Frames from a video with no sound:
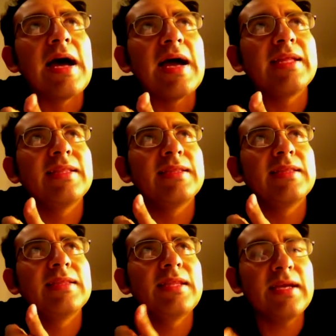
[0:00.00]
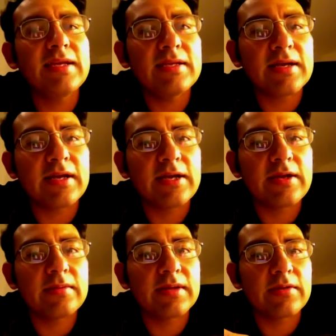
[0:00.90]
I dated a
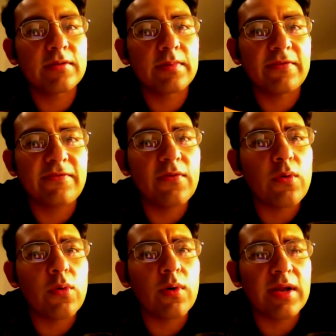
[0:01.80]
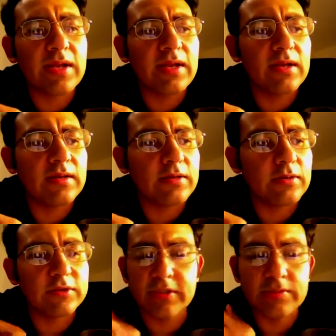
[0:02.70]
Canadian girl before, and
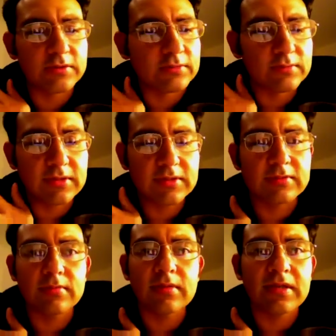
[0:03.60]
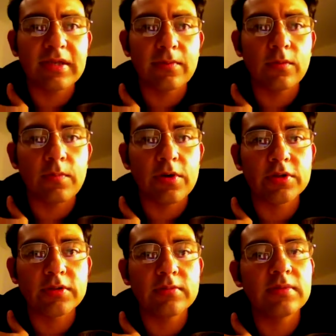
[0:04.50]
she was just a terrible
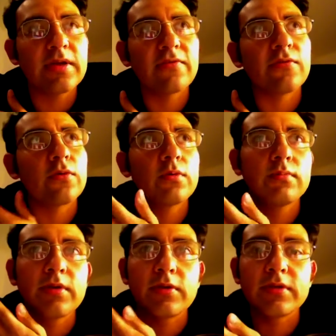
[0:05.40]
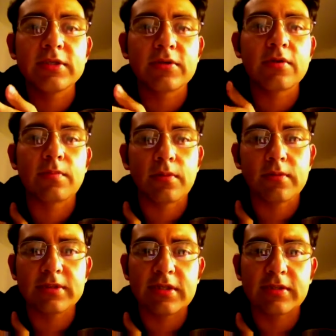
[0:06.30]
person. Therefore, this girl
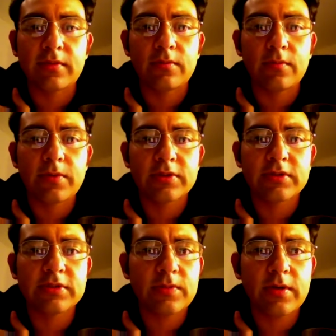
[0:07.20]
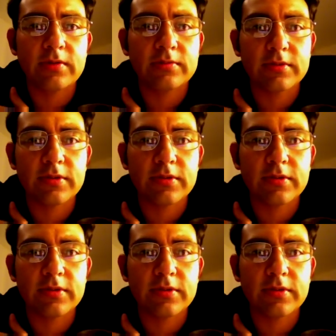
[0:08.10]
probably is a terrible person as well.